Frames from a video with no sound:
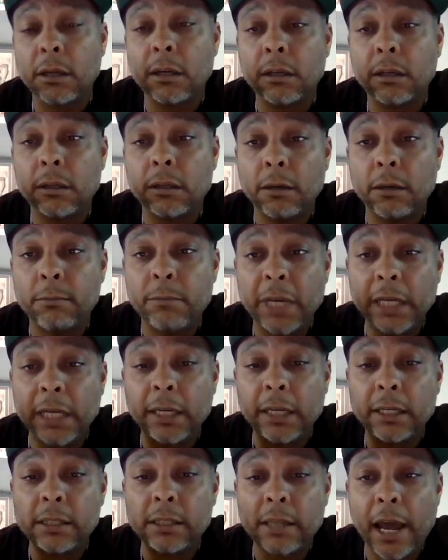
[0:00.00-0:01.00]
the
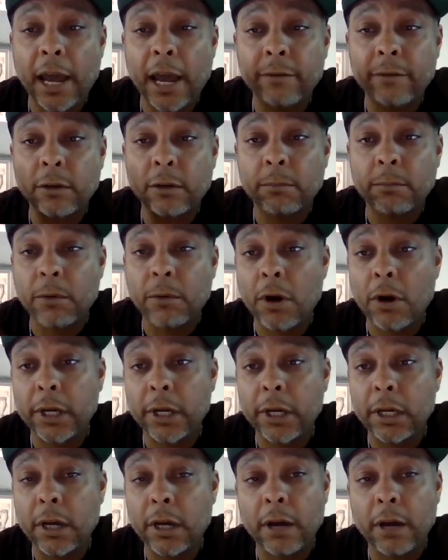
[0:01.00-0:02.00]
biggest after party
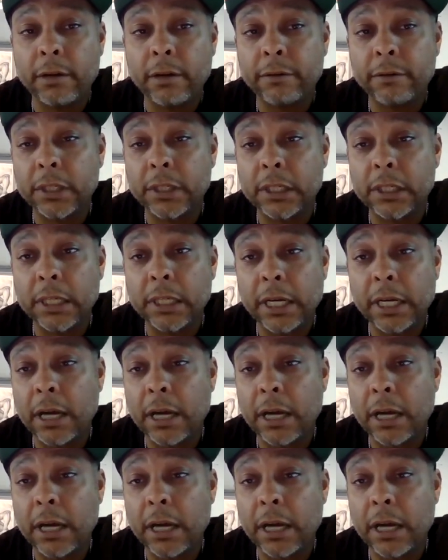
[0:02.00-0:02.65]
y'all have ever seen.